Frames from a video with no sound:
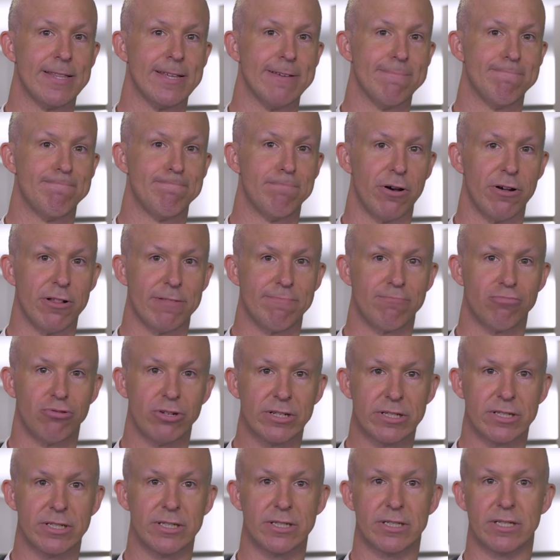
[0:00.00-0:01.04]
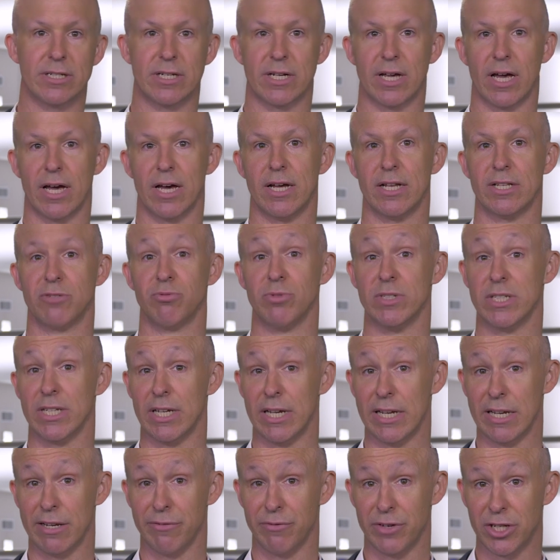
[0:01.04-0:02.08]
that both prisoners and guards were
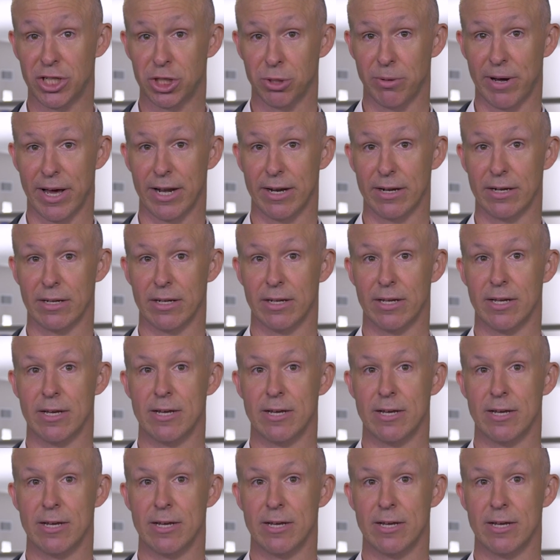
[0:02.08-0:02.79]
de-individuated,